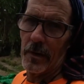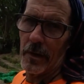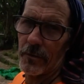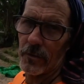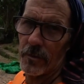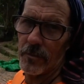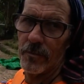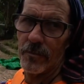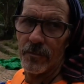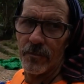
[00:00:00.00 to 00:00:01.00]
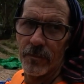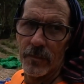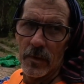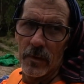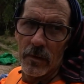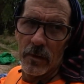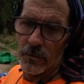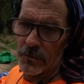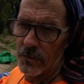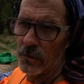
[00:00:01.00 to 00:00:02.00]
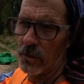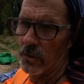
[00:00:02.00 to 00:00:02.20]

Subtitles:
that extra. There's 2